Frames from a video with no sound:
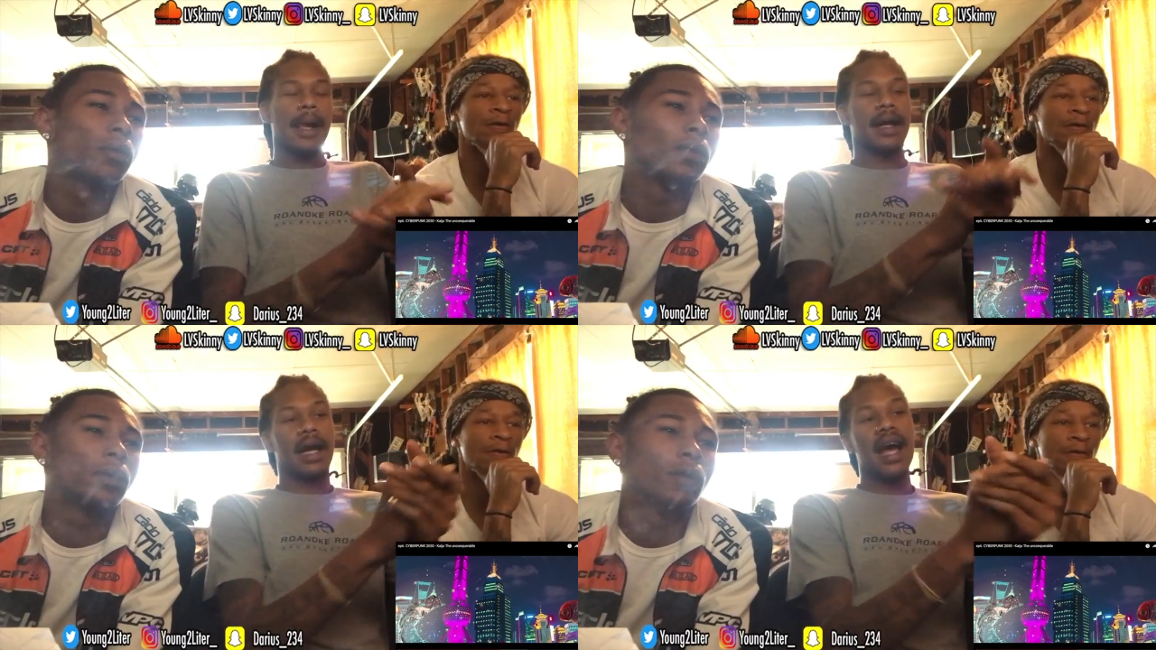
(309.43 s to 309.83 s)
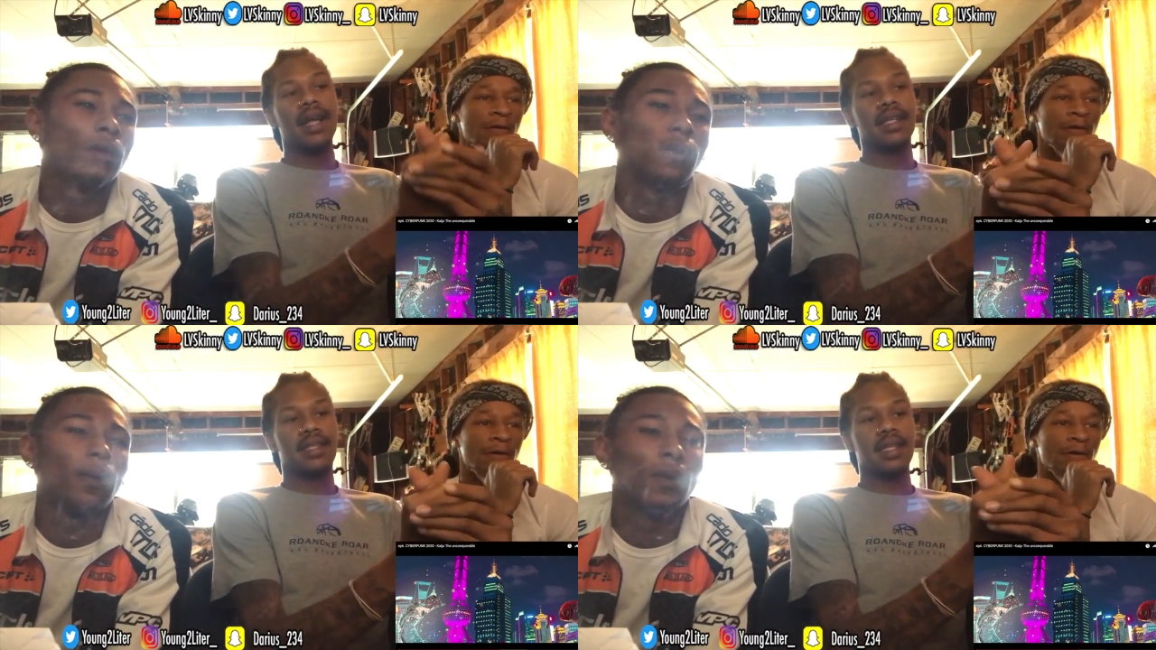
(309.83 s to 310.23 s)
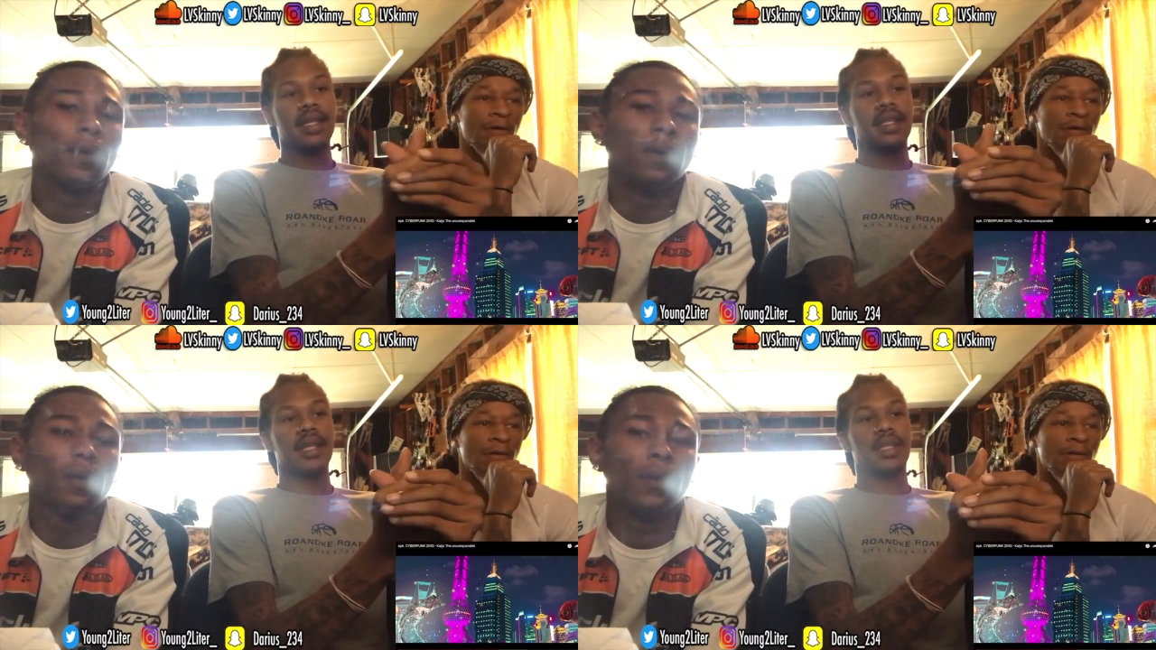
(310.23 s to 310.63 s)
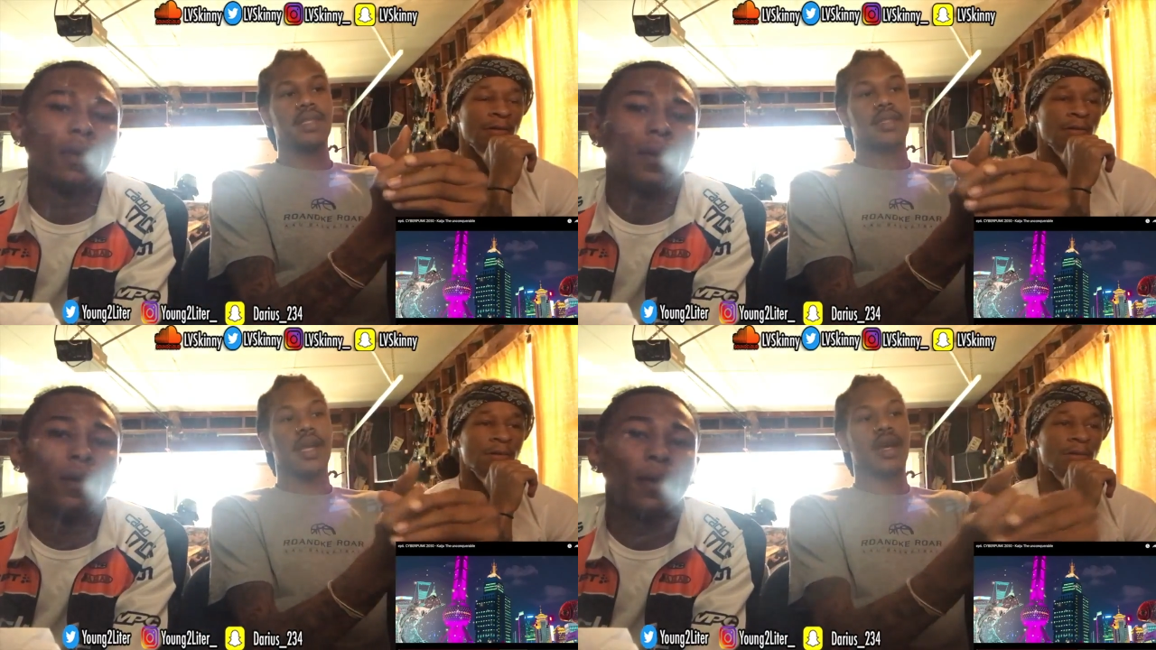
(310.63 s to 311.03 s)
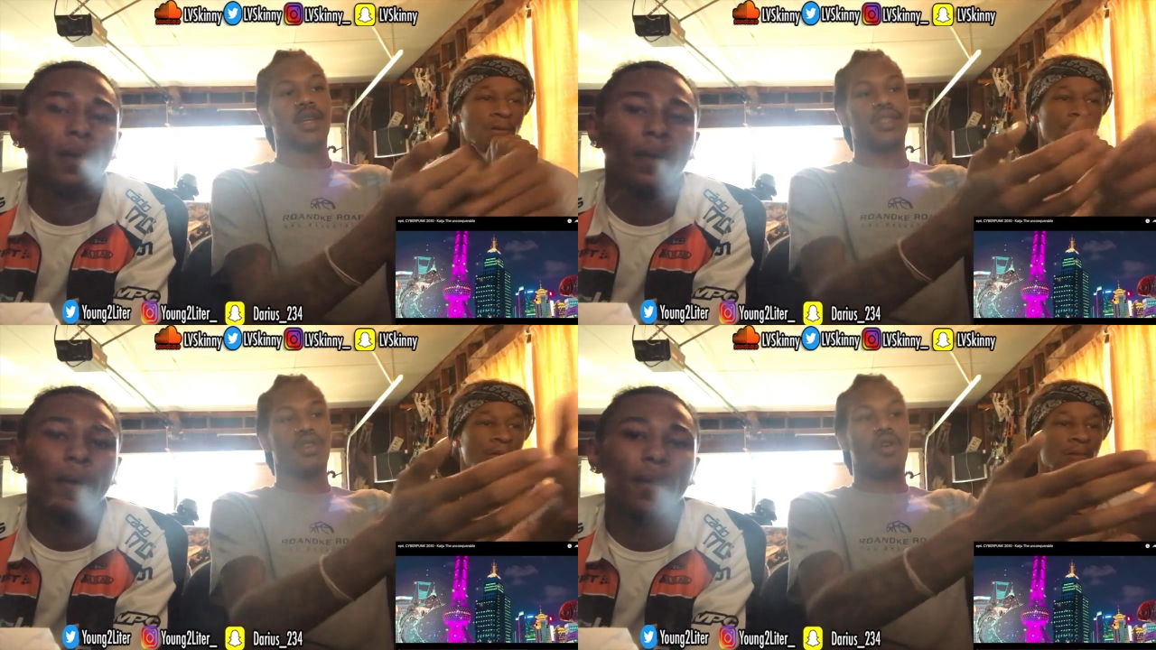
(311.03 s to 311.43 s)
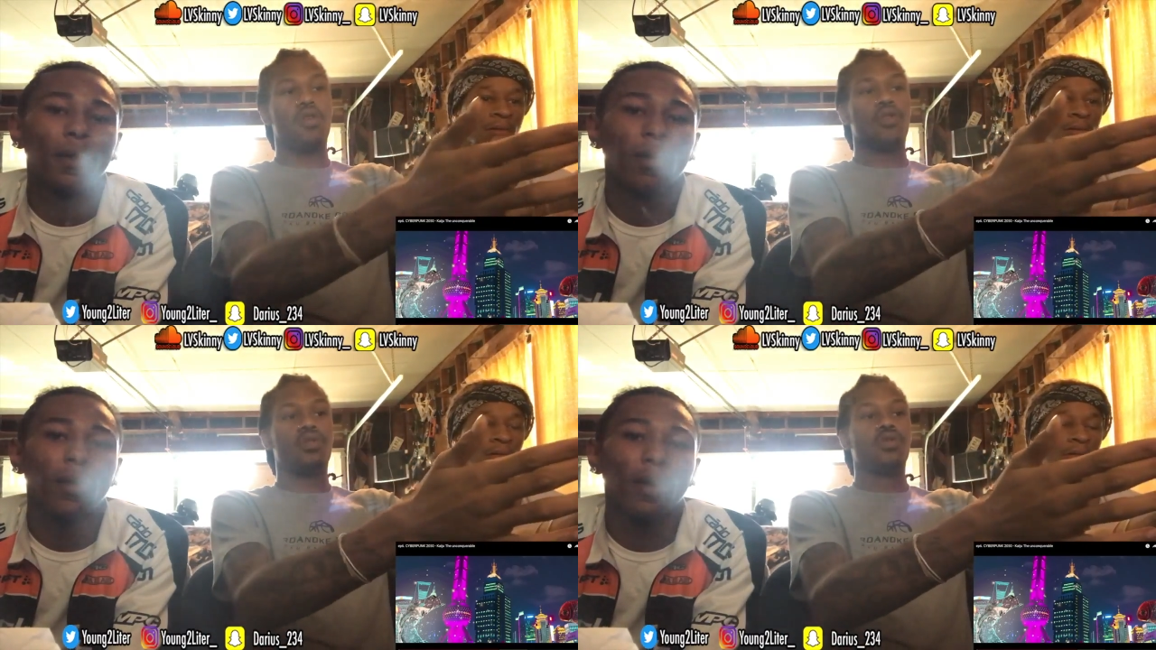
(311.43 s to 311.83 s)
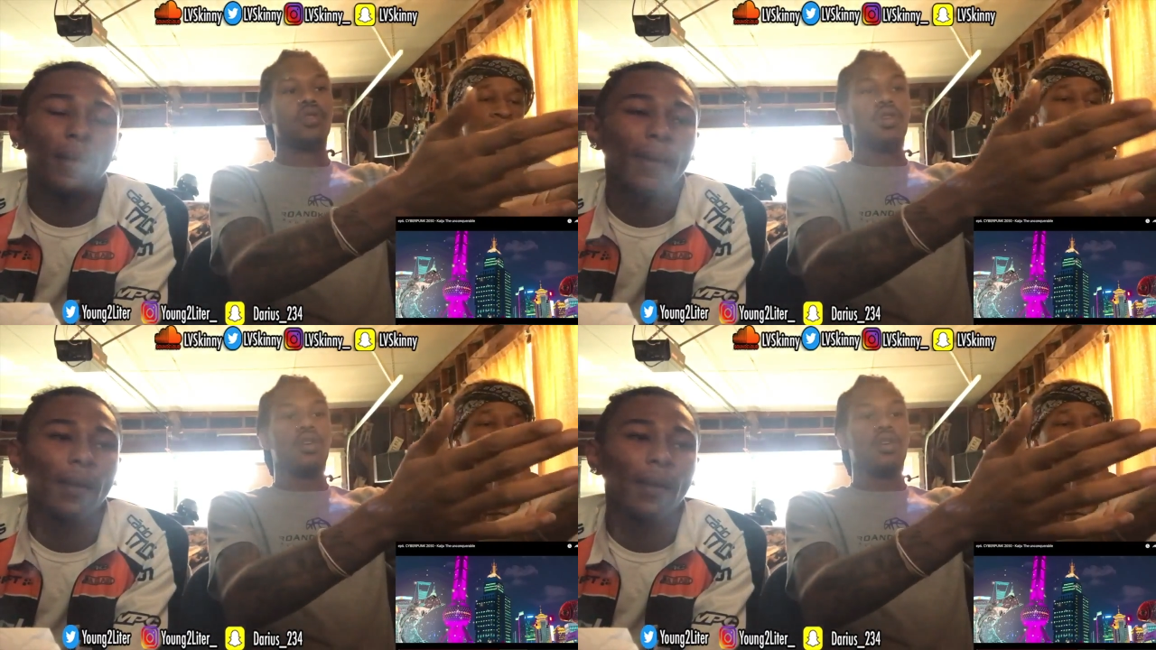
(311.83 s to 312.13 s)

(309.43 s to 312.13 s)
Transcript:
Speaker 1: I kind of see that this like is all